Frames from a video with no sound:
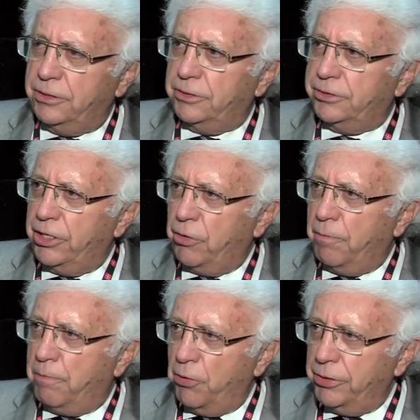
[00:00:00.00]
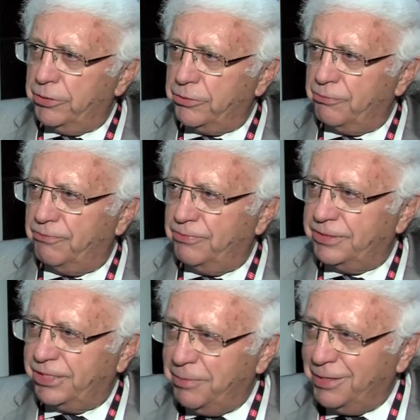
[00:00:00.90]

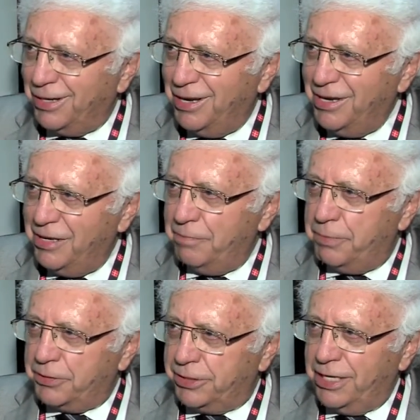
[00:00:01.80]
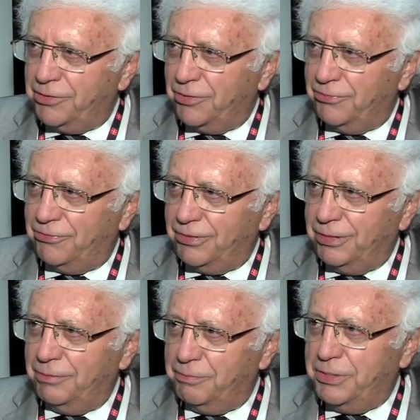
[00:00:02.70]
0.7% of
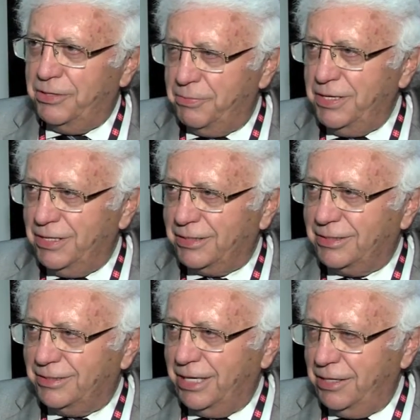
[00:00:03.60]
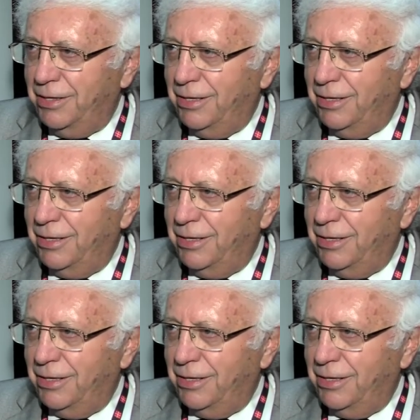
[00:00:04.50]
the PIB that the